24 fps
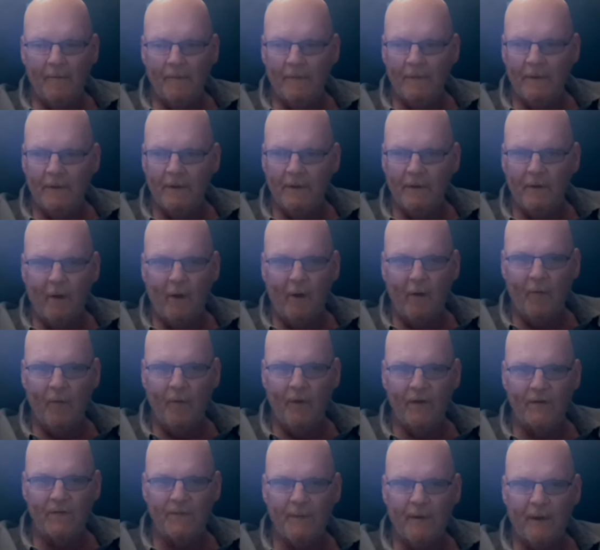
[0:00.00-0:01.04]
in all
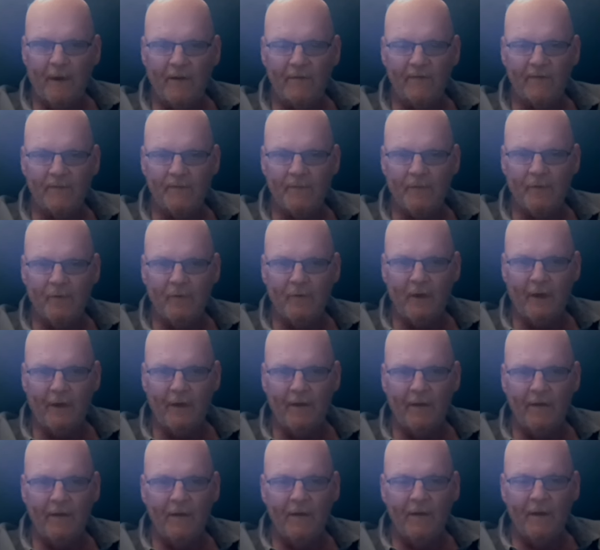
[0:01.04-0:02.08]
ways possible.
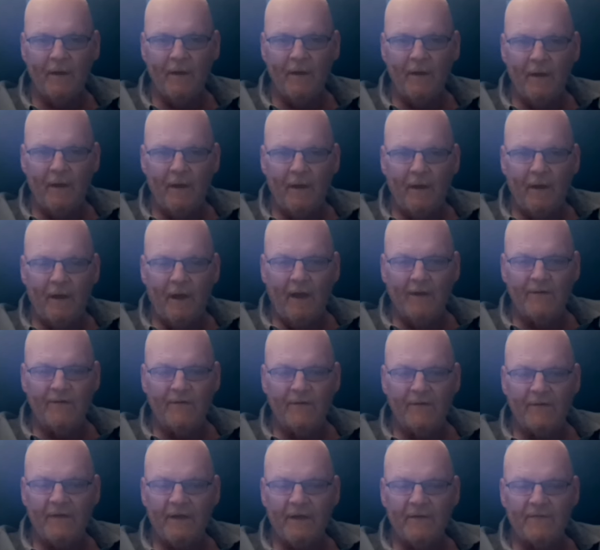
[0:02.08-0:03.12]
Like, I
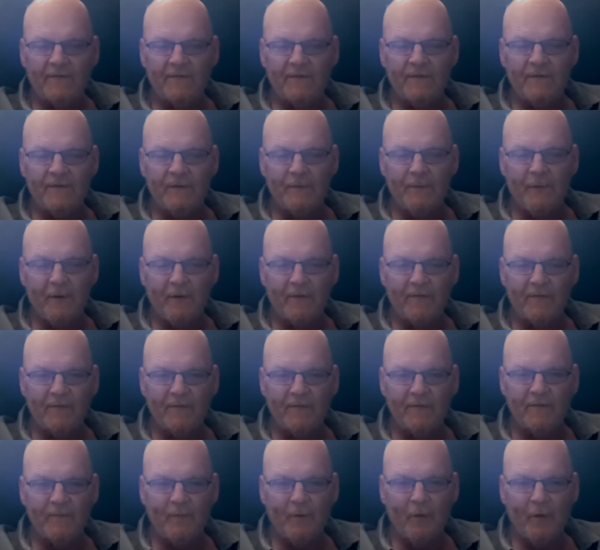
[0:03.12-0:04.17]
took that senior bus
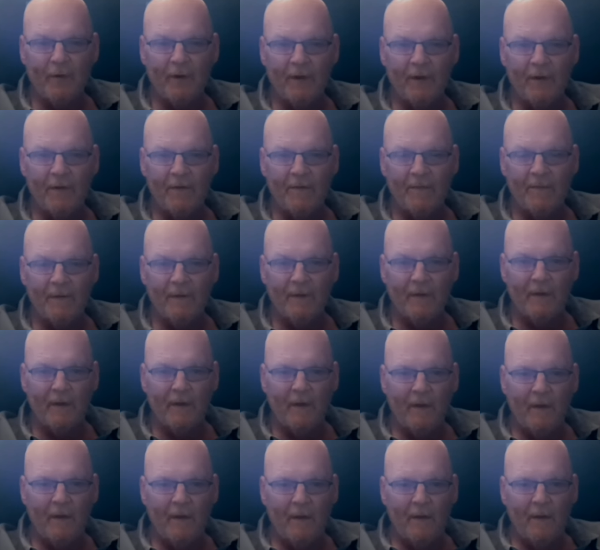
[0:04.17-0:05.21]
this morning
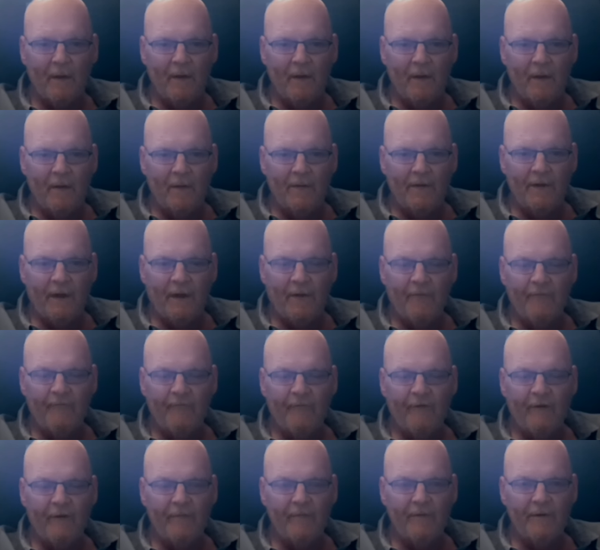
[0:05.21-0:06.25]
down to
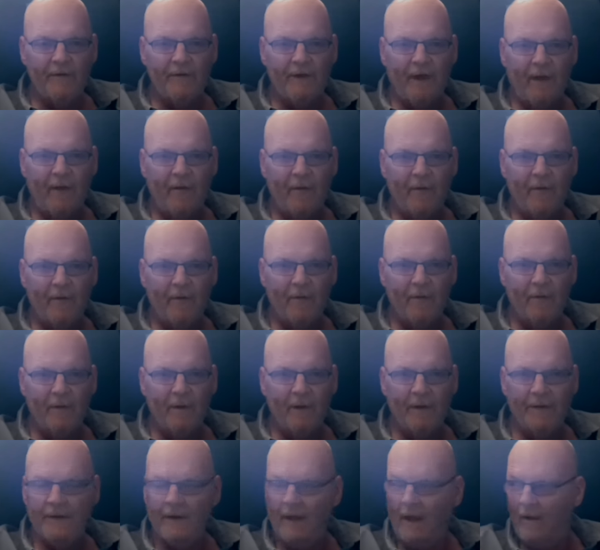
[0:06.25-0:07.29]
Family Dollar,
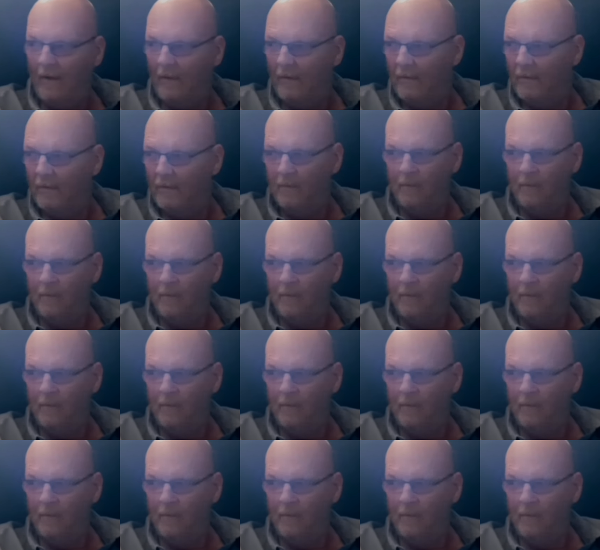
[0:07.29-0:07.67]
and now